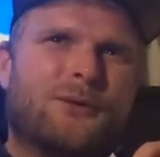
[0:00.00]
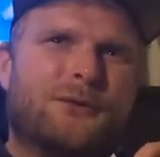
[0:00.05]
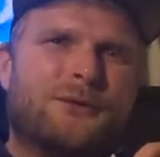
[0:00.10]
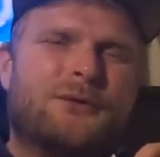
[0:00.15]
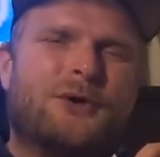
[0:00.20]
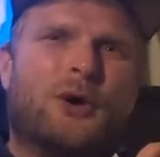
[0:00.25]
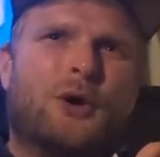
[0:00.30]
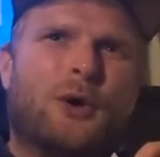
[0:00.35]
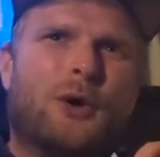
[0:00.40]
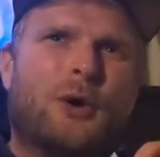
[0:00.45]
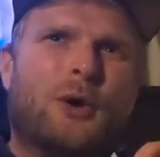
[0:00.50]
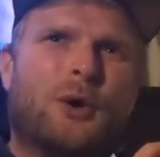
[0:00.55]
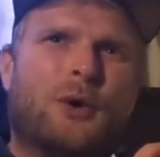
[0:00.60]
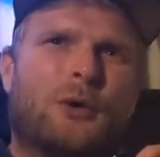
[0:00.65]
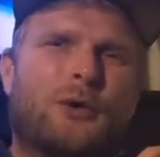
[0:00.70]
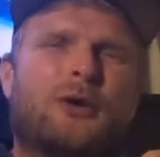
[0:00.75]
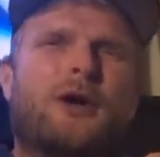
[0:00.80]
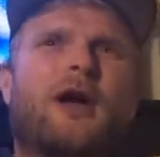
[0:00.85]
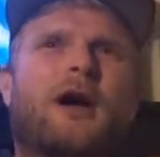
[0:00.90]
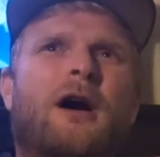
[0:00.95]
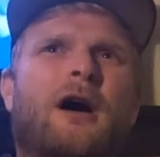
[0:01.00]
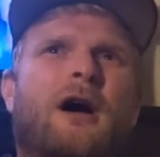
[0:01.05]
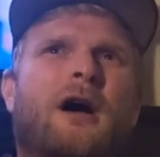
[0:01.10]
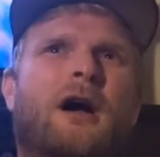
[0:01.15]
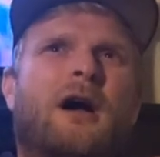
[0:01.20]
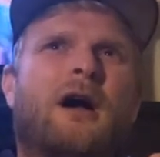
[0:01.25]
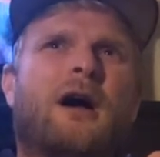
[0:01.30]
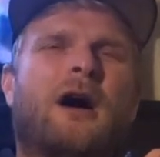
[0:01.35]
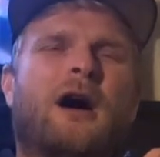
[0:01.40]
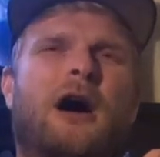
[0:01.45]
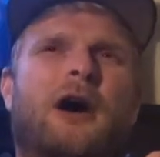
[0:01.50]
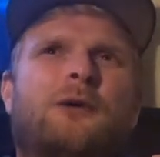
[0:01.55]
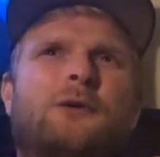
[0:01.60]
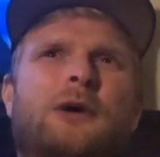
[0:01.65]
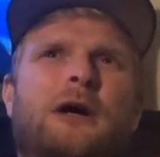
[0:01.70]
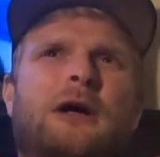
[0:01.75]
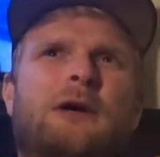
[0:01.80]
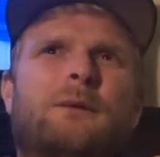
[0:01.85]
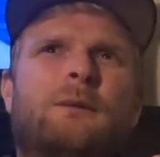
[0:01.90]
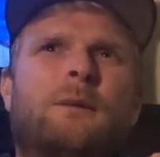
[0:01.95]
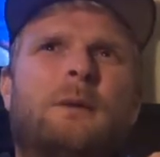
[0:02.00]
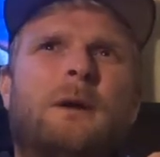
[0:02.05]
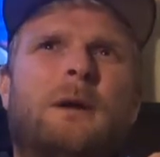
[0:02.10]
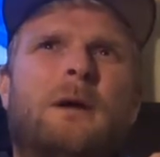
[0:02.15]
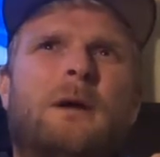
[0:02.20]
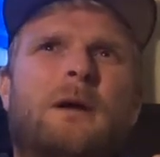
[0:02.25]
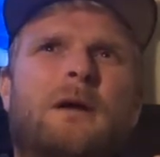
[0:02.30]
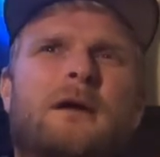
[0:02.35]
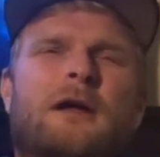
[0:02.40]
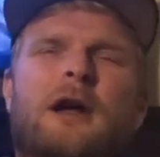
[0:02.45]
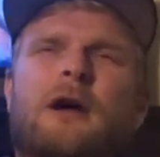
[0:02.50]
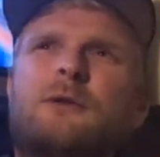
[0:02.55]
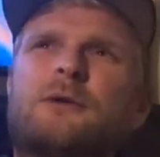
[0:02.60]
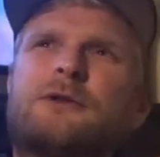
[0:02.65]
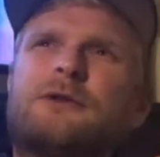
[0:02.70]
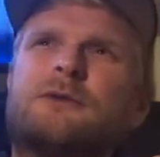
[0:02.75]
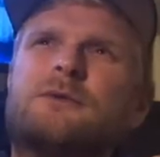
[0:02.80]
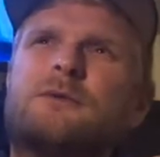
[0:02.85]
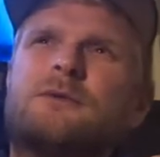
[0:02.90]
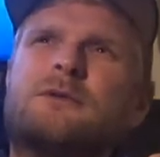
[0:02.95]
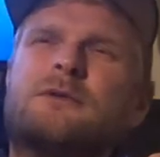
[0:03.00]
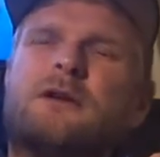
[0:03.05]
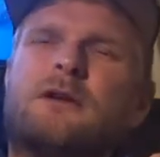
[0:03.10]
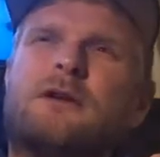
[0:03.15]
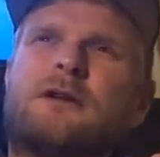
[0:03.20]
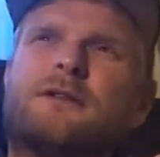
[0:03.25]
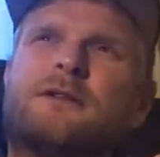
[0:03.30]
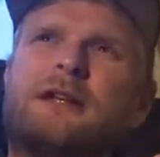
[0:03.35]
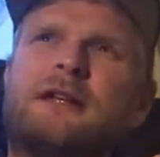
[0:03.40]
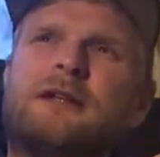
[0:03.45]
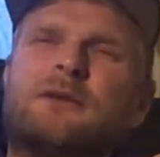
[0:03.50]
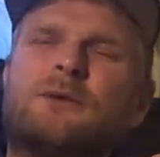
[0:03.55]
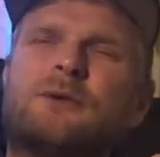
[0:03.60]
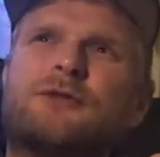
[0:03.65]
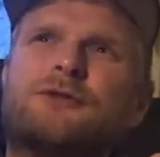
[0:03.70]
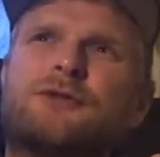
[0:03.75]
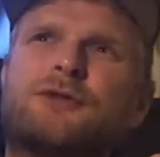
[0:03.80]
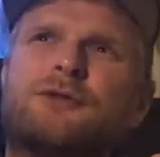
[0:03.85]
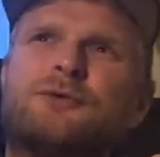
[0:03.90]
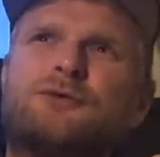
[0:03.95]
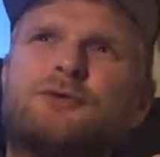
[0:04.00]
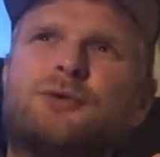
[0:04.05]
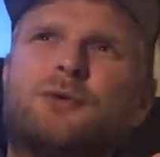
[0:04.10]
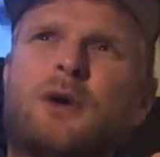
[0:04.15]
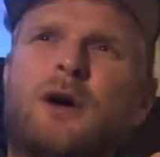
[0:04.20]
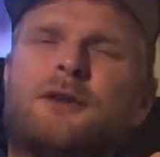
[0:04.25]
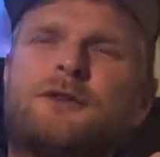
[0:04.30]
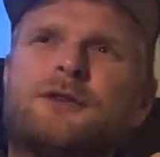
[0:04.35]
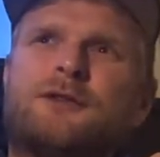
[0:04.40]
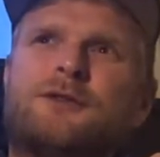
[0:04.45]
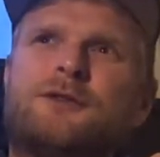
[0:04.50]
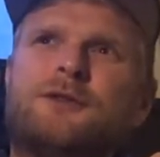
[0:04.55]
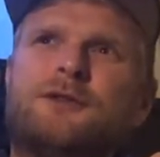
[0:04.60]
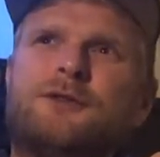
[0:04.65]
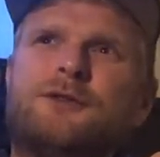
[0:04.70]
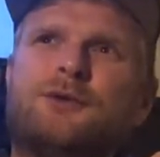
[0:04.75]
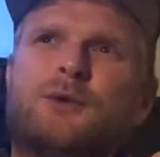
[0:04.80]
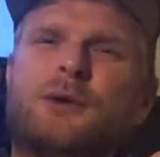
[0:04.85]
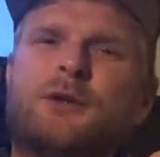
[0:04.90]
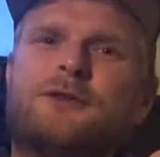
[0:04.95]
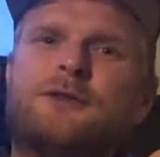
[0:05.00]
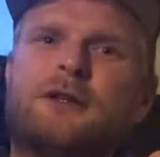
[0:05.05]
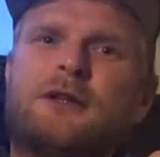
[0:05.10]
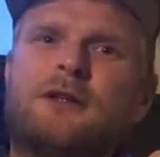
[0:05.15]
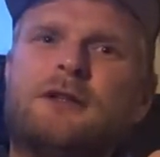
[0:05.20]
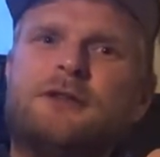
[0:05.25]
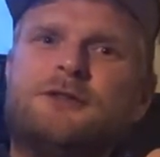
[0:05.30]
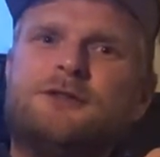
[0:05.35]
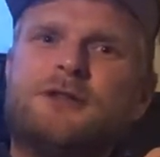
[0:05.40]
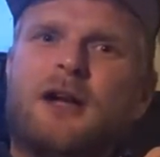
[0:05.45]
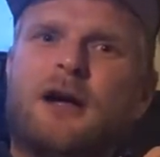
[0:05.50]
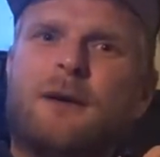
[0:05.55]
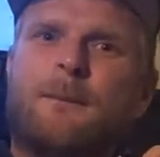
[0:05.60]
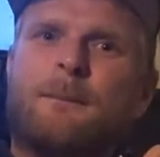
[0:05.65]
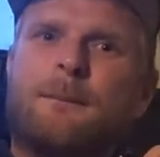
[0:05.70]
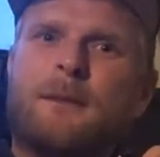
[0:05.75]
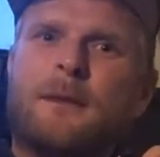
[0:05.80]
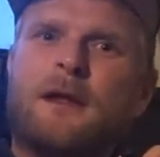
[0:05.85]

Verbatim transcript: no, yeah, around, I was, I think was 200 US dollars, yeah.